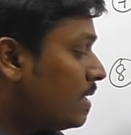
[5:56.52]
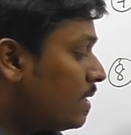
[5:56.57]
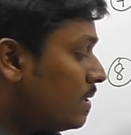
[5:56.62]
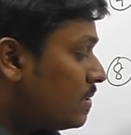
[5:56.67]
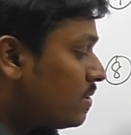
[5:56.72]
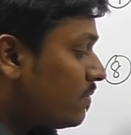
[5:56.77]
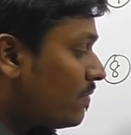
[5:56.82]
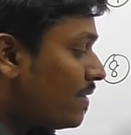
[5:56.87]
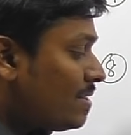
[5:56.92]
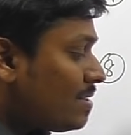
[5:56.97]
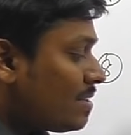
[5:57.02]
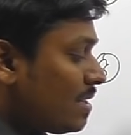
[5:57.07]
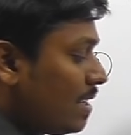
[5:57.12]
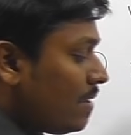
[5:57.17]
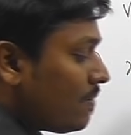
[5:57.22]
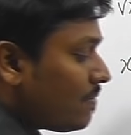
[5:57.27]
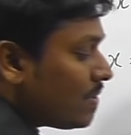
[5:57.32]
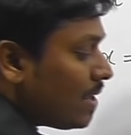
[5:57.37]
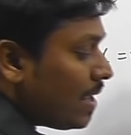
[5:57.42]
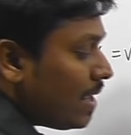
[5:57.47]
So friends,
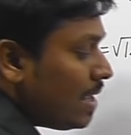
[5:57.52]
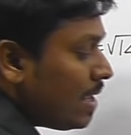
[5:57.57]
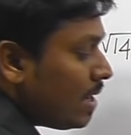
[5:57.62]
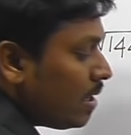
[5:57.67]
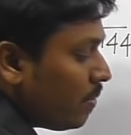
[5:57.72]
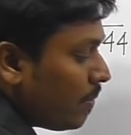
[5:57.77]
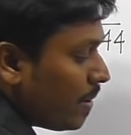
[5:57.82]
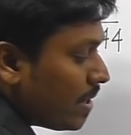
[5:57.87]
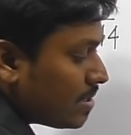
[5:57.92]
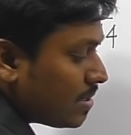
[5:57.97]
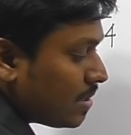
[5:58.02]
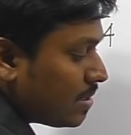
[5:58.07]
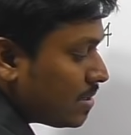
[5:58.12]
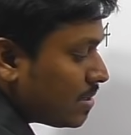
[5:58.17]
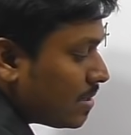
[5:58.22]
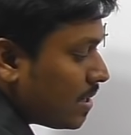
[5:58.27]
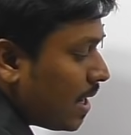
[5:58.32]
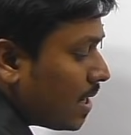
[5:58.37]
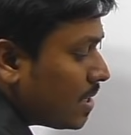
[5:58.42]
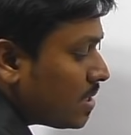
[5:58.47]
if the equation
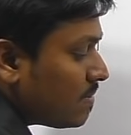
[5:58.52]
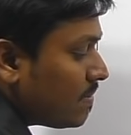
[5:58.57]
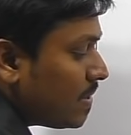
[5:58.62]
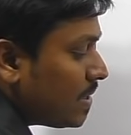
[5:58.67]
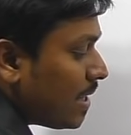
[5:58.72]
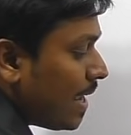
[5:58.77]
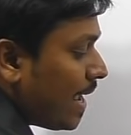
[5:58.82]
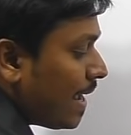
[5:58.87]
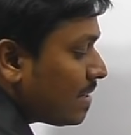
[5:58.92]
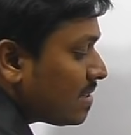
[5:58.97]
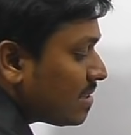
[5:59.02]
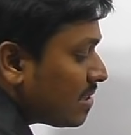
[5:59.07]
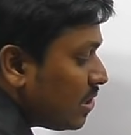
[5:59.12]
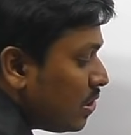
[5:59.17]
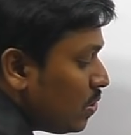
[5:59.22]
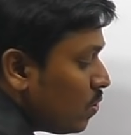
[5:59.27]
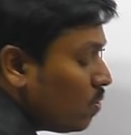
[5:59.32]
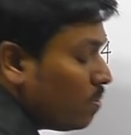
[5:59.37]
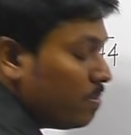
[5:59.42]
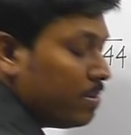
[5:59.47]
starts with x
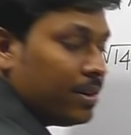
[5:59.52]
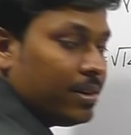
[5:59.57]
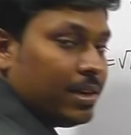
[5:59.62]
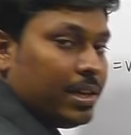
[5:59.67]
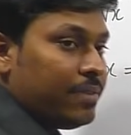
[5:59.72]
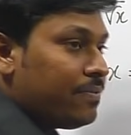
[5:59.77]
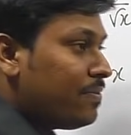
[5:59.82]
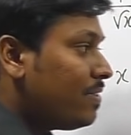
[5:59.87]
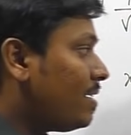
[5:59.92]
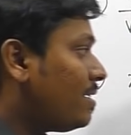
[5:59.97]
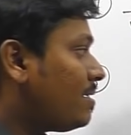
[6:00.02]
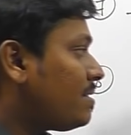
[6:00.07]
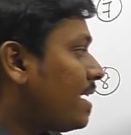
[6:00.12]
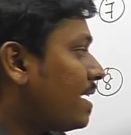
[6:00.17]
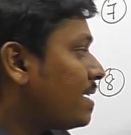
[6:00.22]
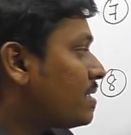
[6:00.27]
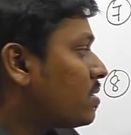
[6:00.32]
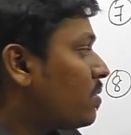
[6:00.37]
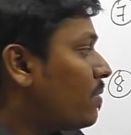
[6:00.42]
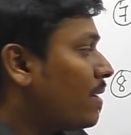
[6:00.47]
cube, if it is
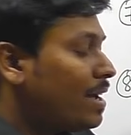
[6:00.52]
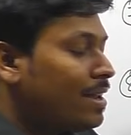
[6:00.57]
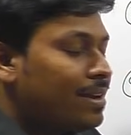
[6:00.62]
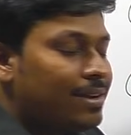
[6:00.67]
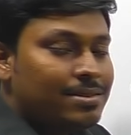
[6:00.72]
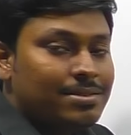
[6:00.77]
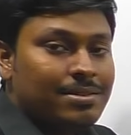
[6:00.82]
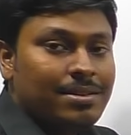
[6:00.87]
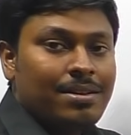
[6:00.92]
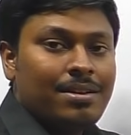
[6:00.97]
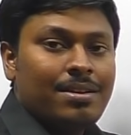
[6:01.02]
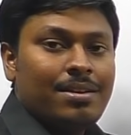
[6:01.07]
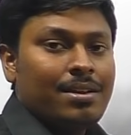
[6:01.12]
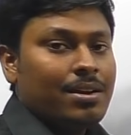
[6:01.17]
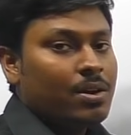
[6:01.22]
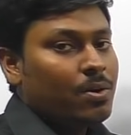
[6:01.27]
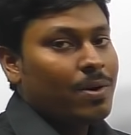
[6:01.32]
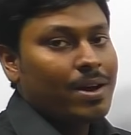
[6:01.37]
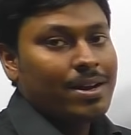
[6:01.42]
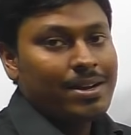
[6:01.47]
x square, it's a
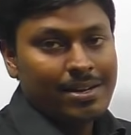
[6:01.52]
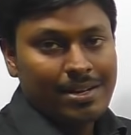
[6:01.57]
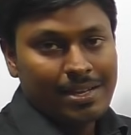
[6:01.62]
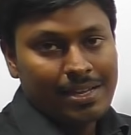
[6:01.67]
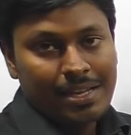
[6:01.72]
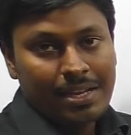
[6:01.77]
quadratic